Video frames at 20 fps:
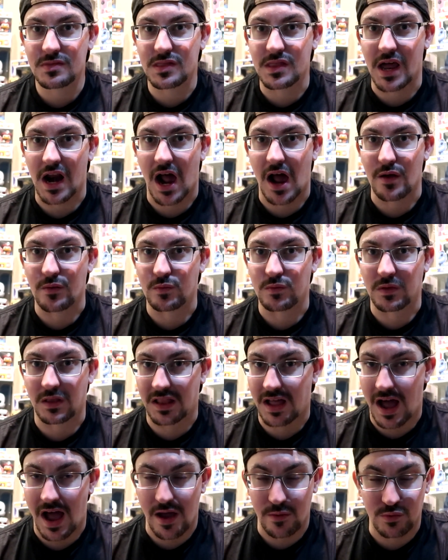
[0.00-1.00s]
that
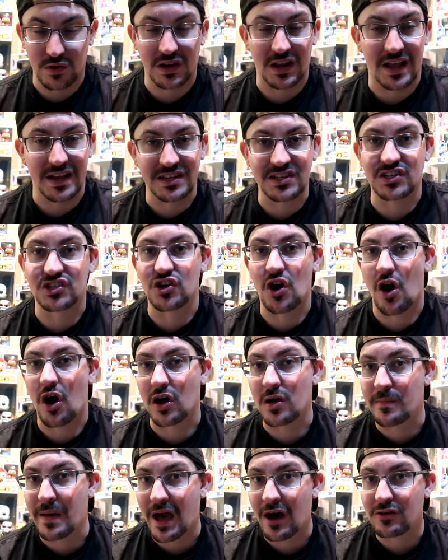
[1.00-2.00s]
I would like to
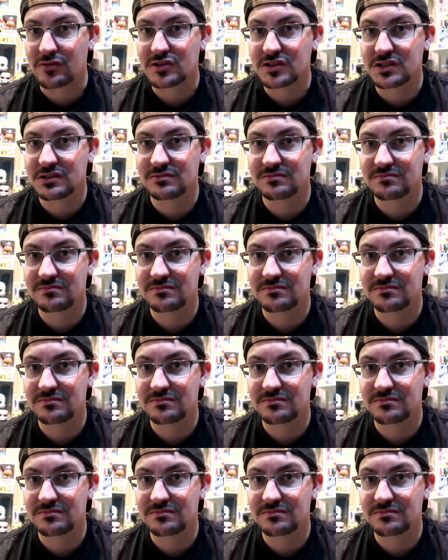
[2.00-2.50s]
talk about.